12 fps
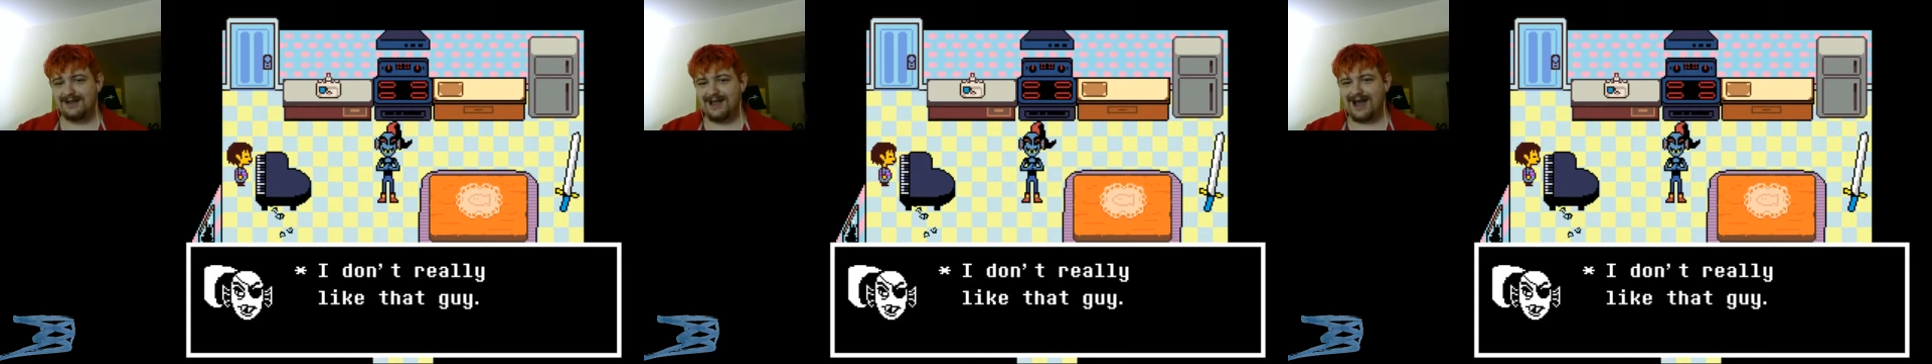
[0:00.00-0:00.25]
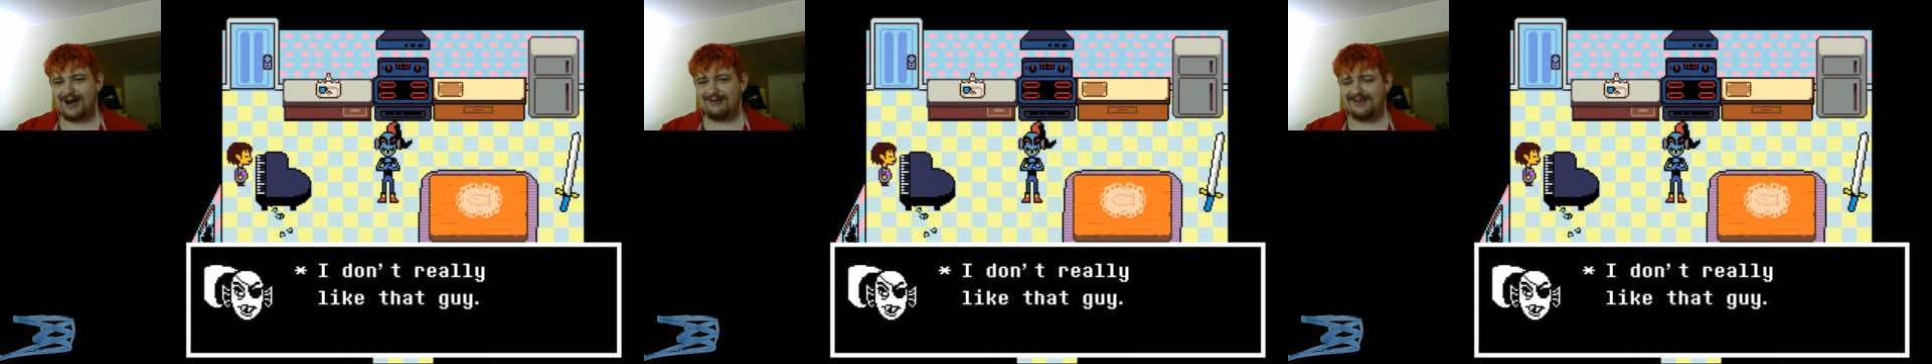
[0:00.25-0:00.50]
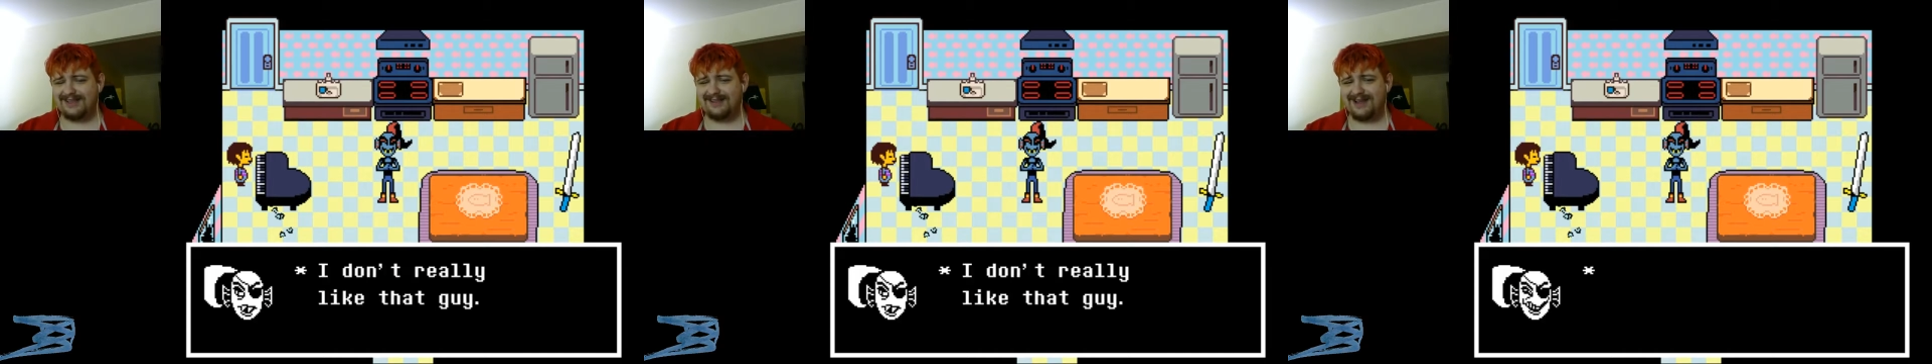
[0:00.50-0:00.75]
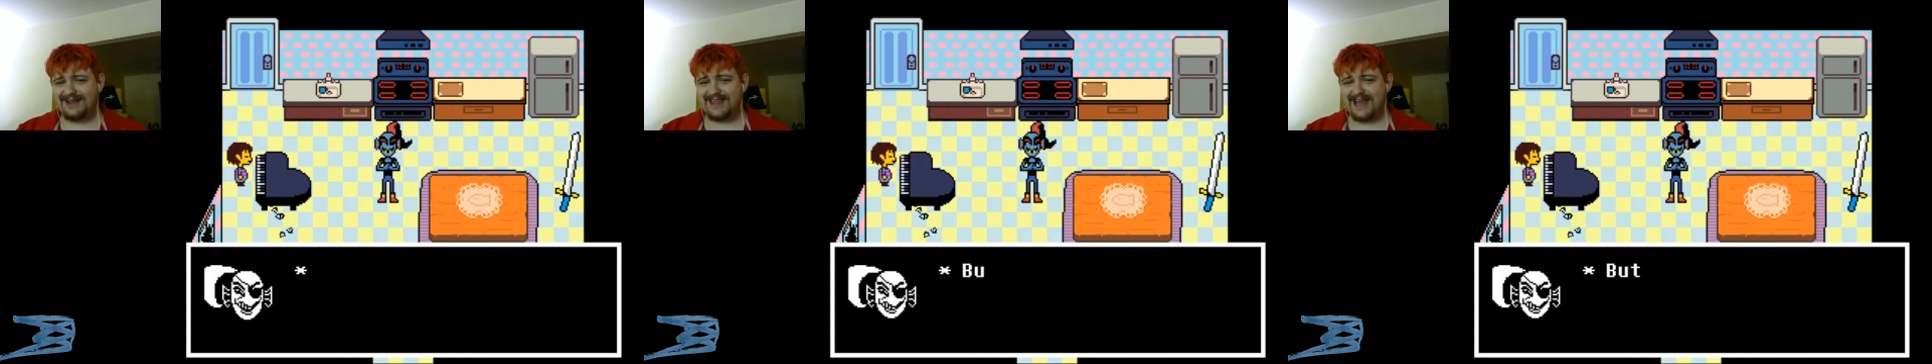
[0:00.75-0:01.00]
I don't really
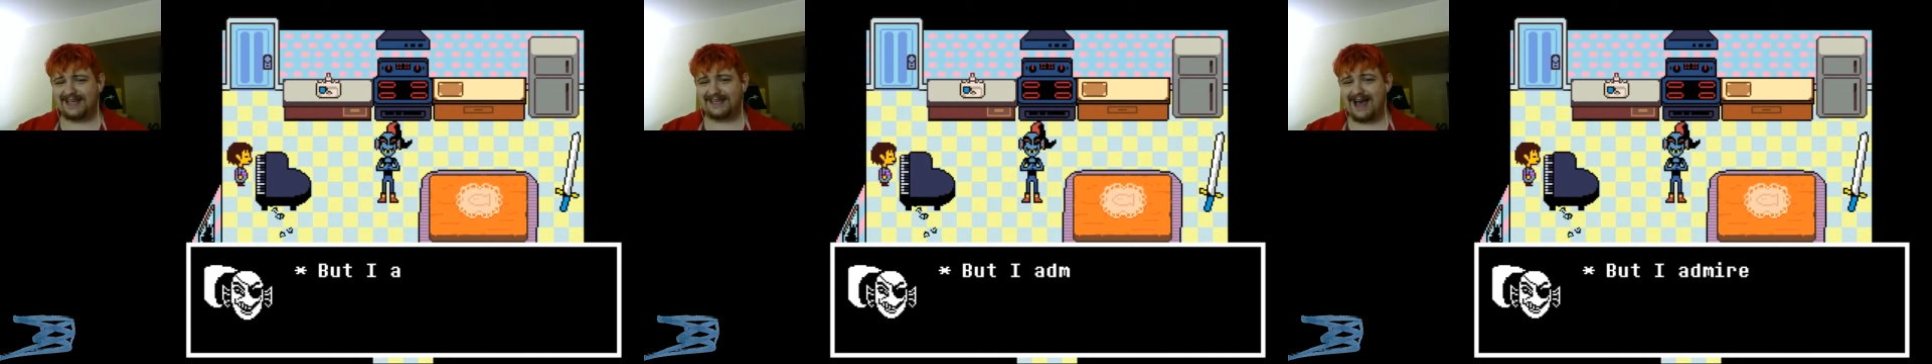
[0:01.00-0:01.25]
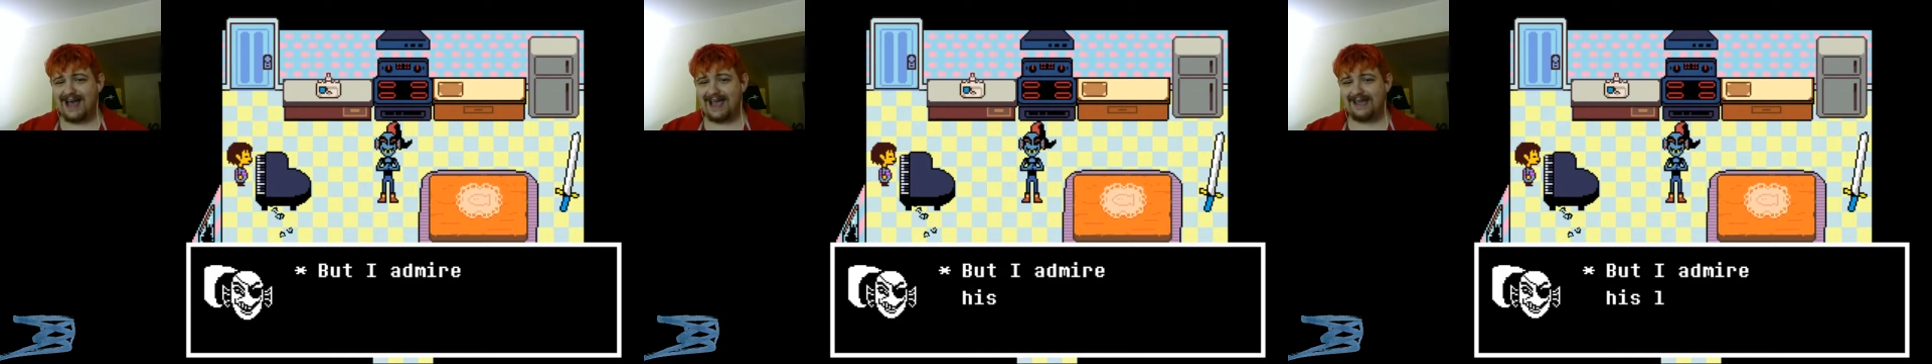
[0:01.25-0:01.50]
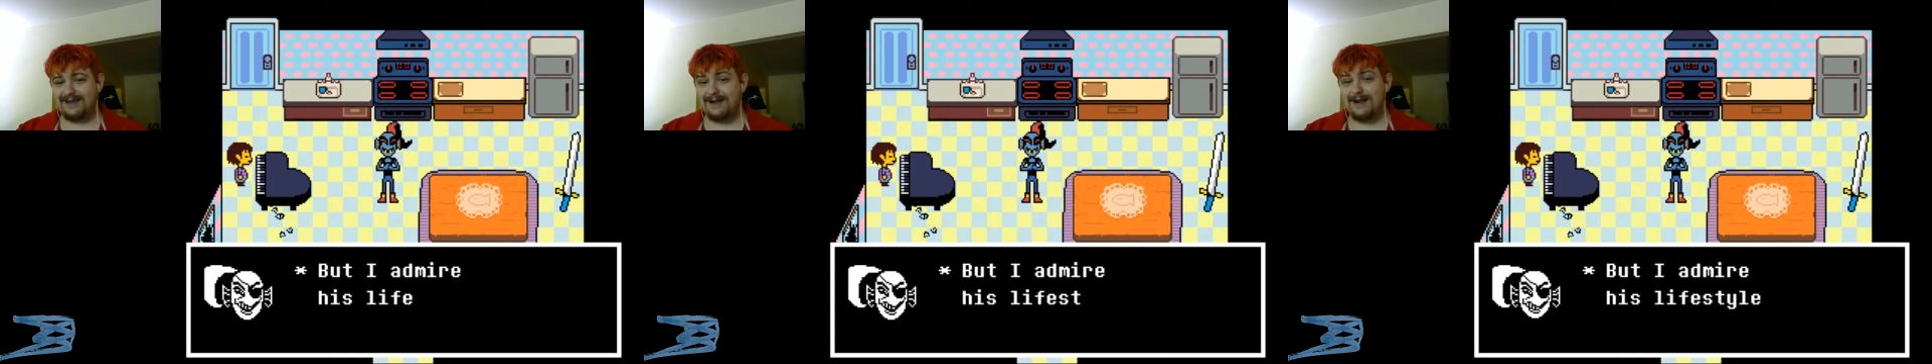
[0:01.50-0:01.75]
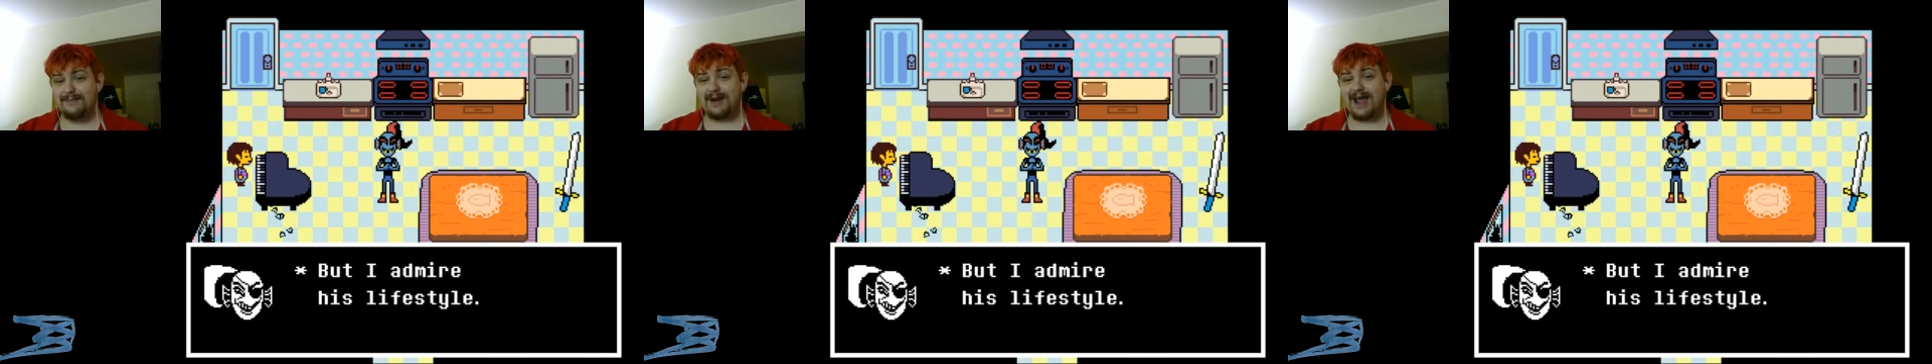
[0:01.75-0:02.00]
like that guy,
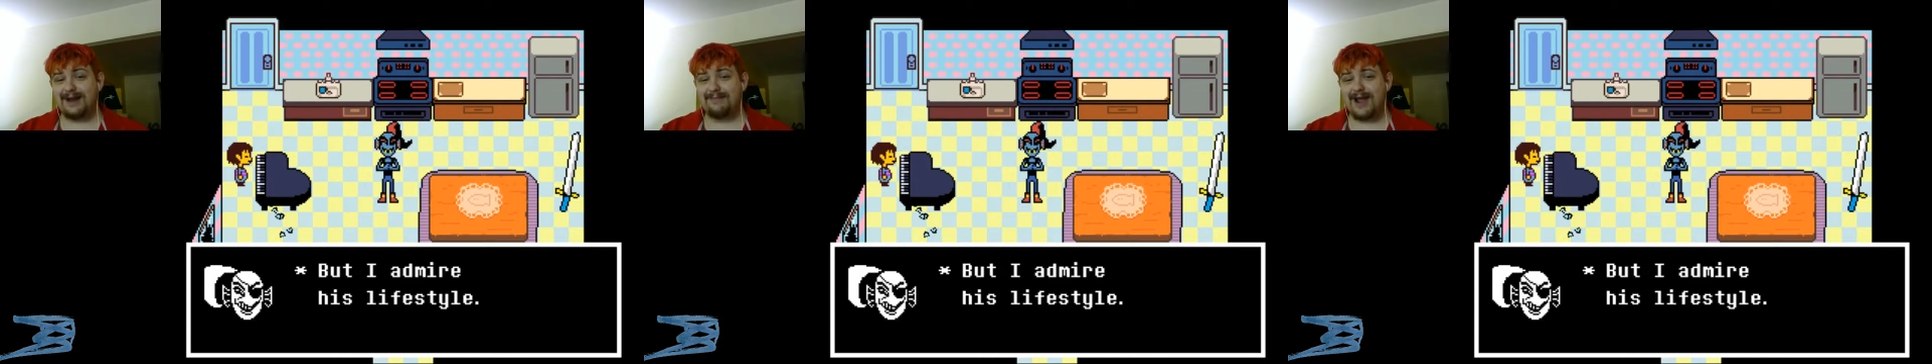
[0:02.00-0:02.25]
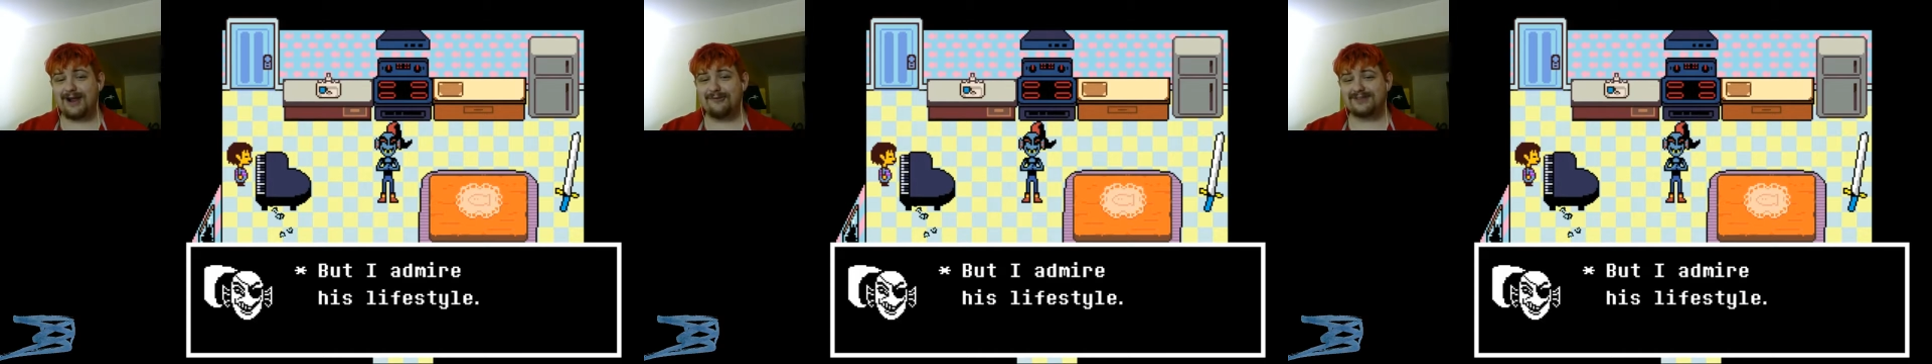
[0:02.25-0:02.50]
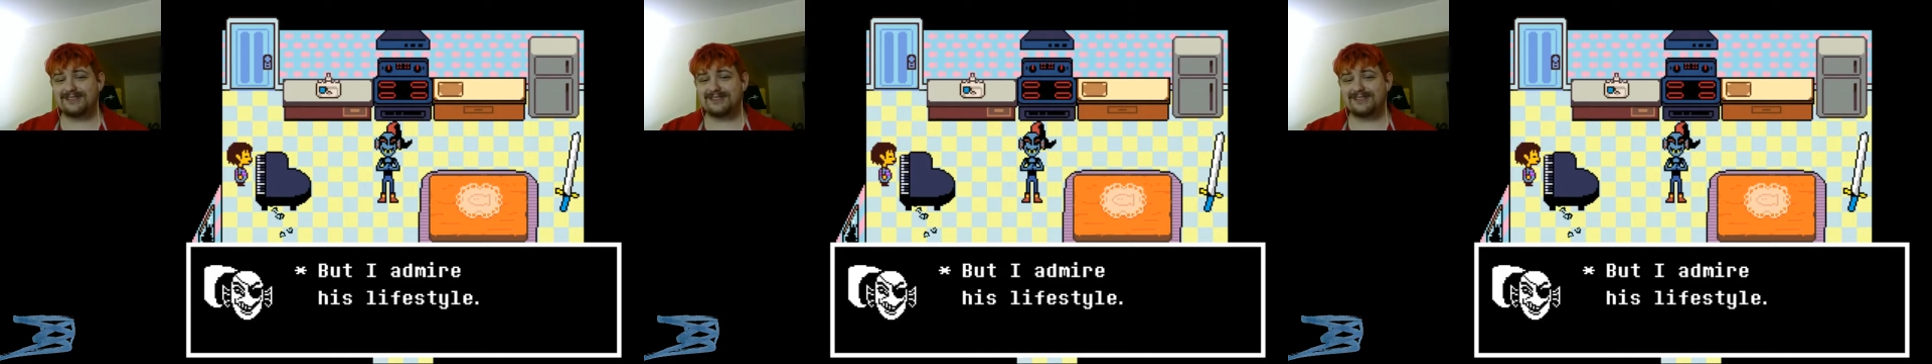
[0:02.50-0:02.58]
but I admire his